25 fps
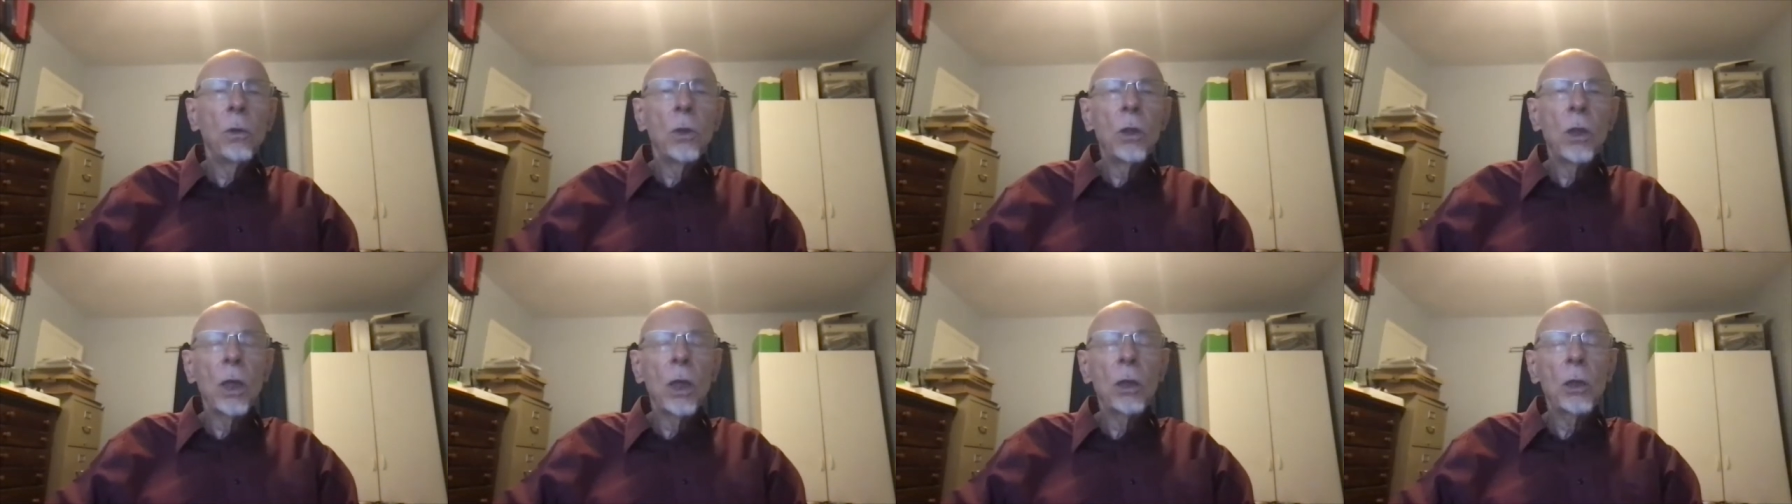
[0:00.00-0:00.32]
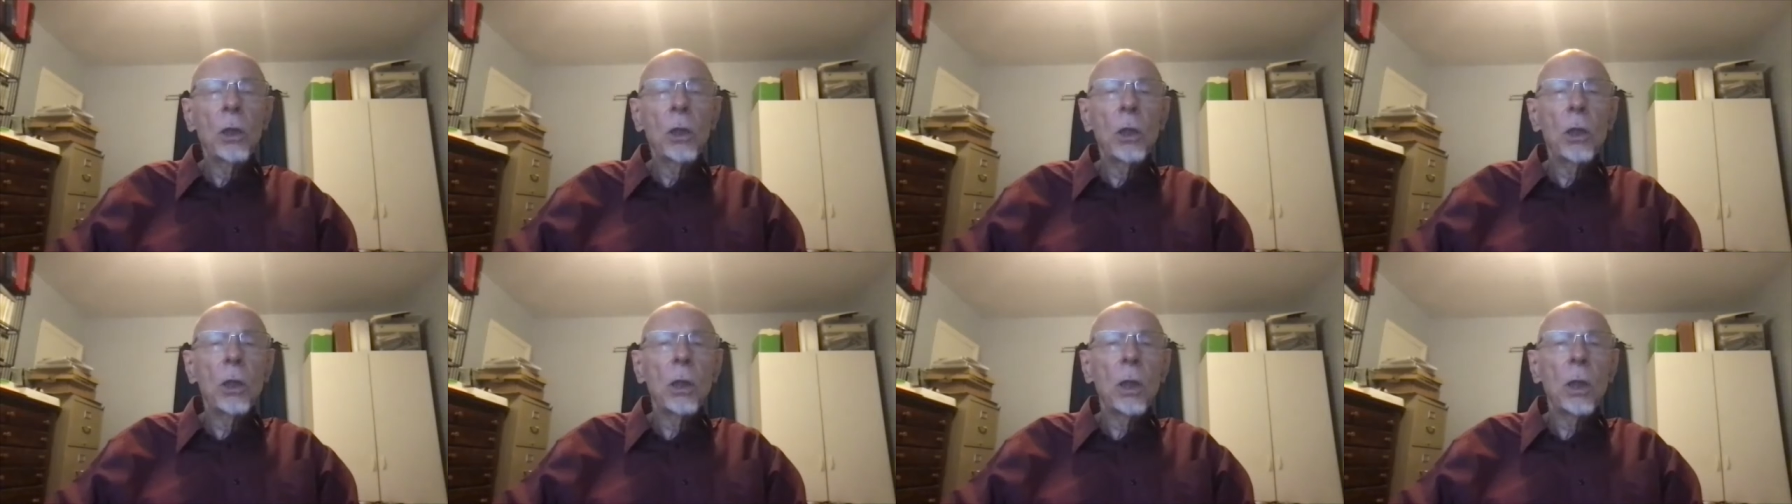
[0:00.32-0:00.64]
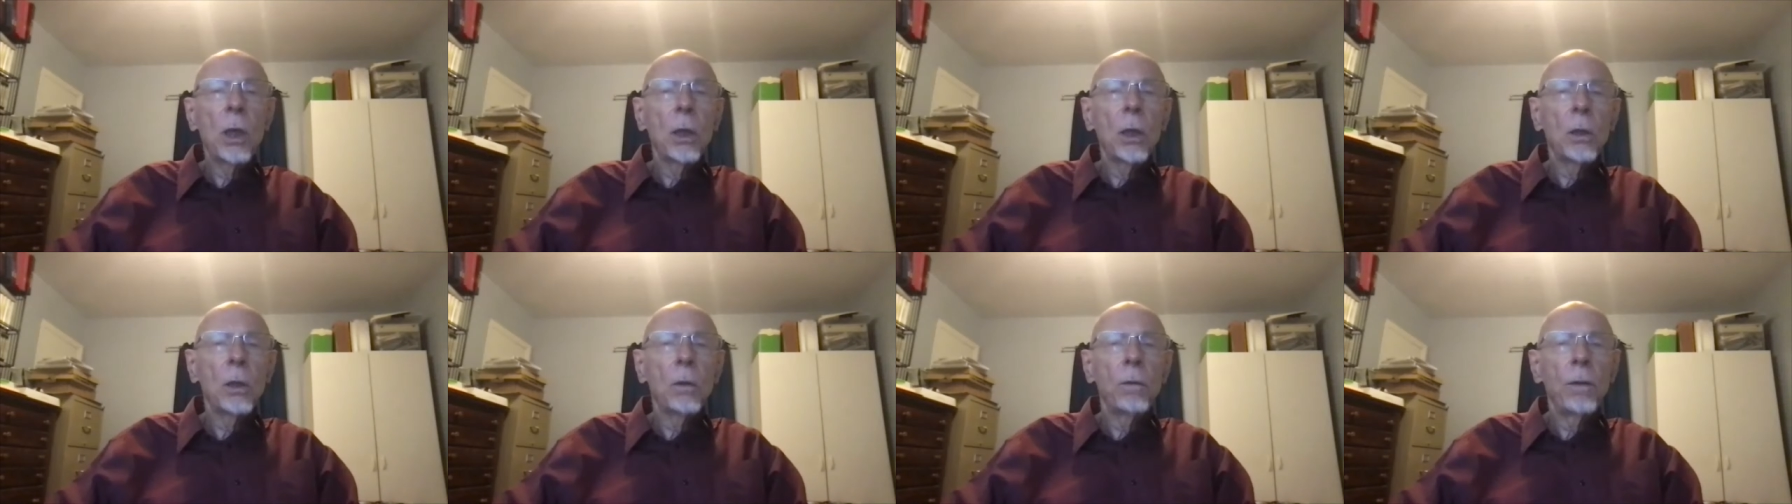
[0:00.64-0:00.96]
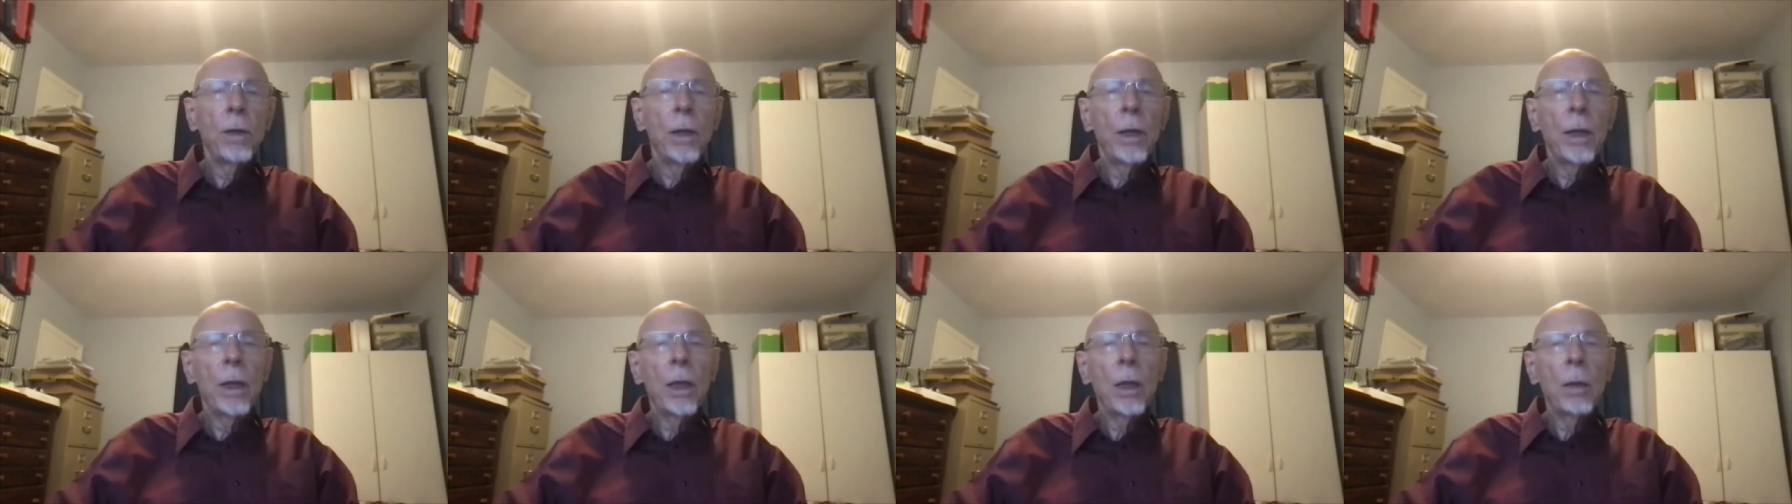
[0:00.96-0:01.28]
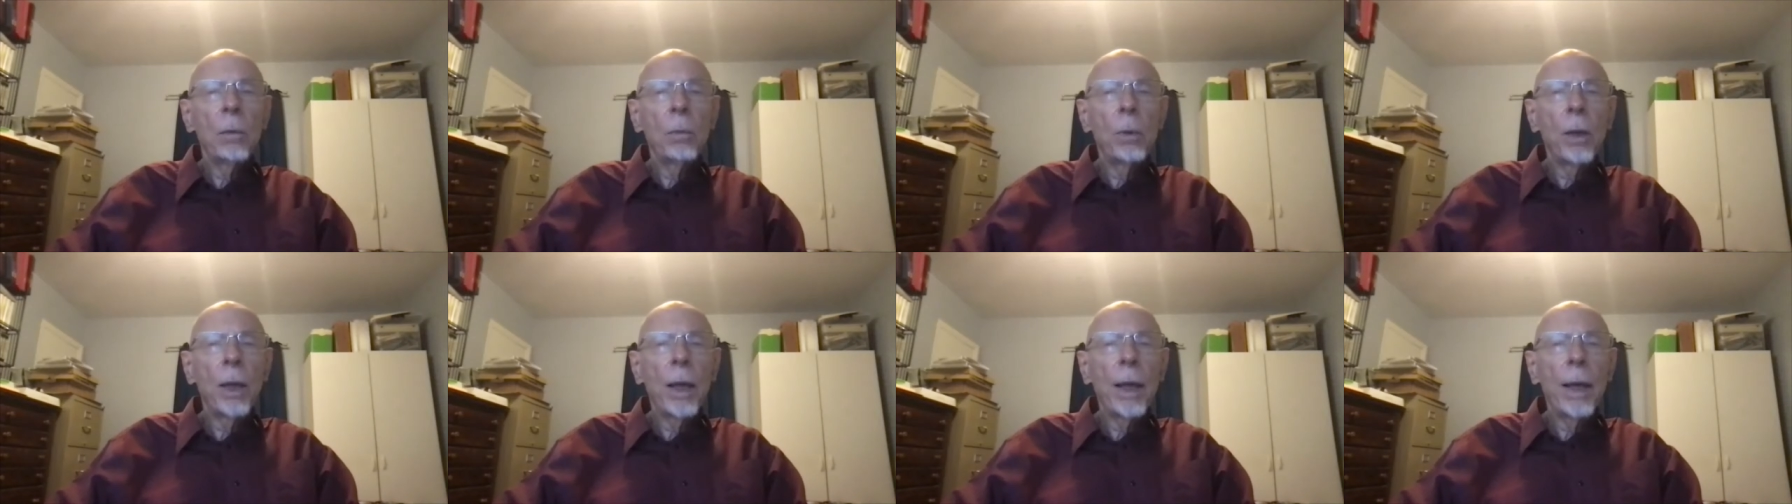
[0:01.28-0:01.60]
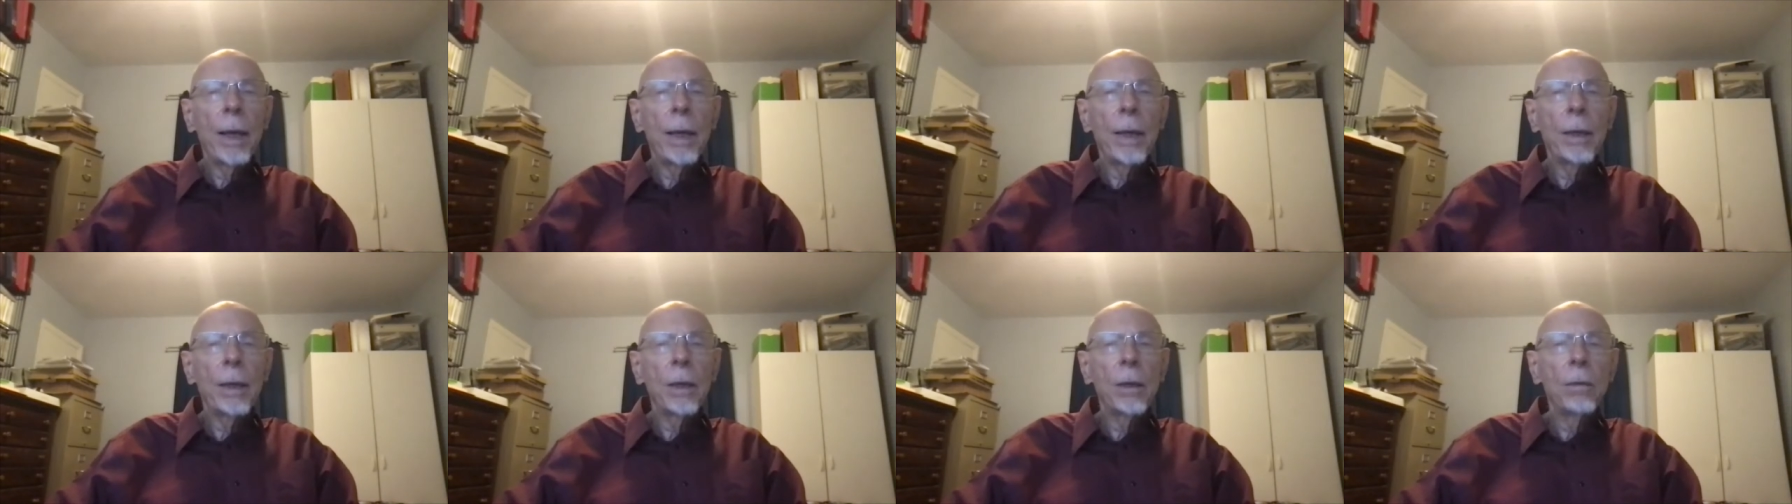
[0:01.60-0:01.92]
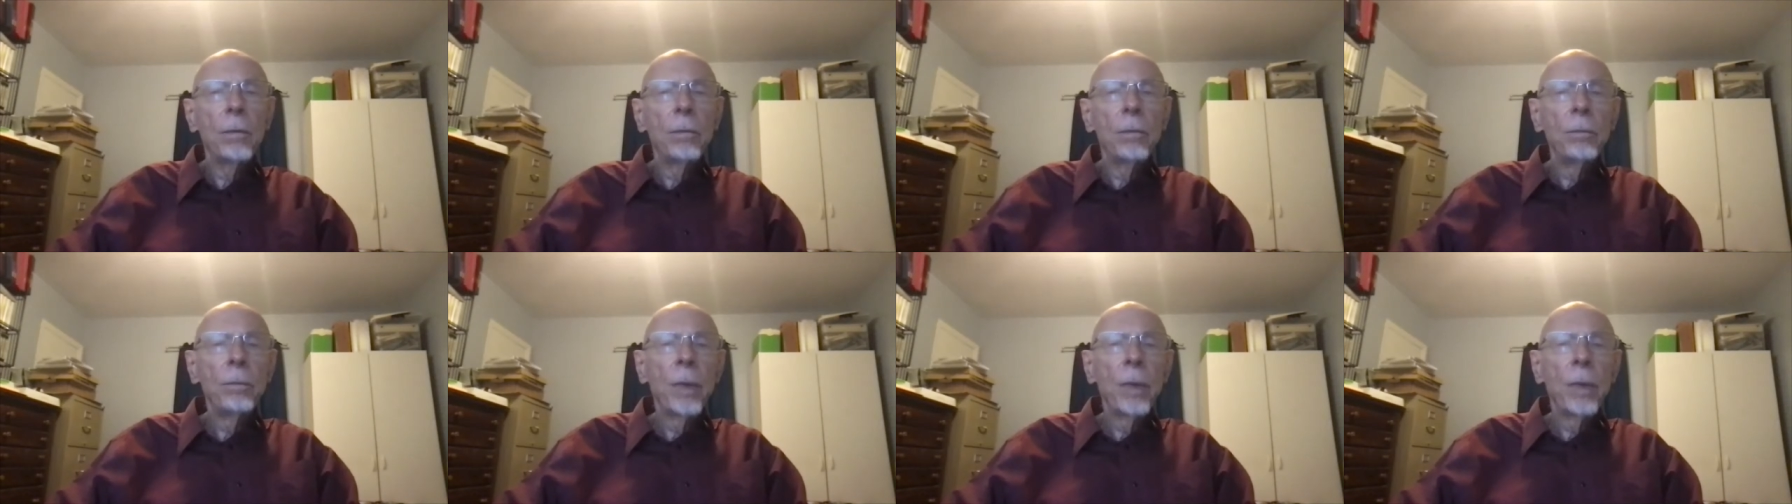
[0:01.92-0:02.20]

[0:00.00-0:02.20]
such and such, fill in the blank.